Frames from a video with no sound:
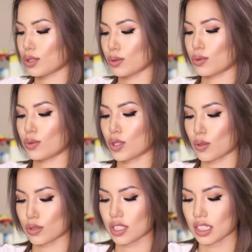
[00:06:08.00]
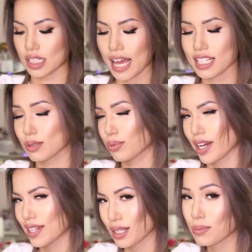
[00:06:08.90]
to go to the last brand